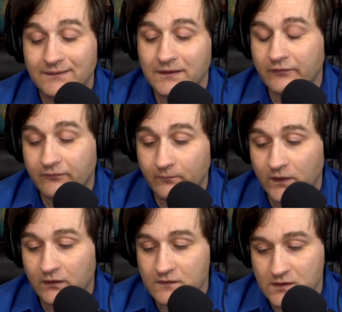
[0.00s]
The
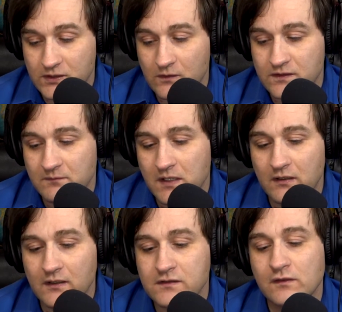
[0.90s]
figures are chosen
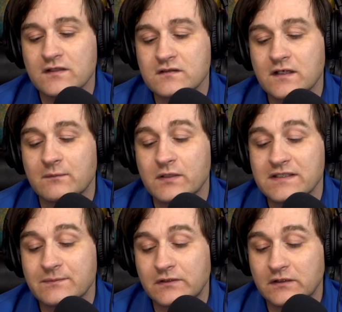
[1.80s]
merely to illustrate a
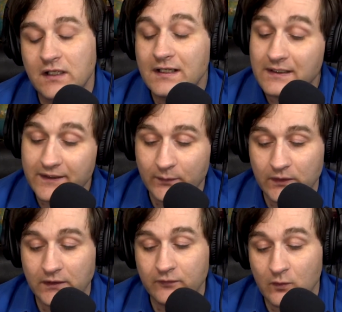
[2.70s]
principle. There
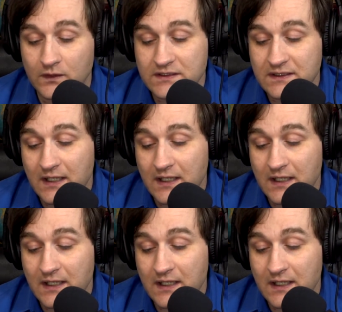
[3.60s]
will, of course,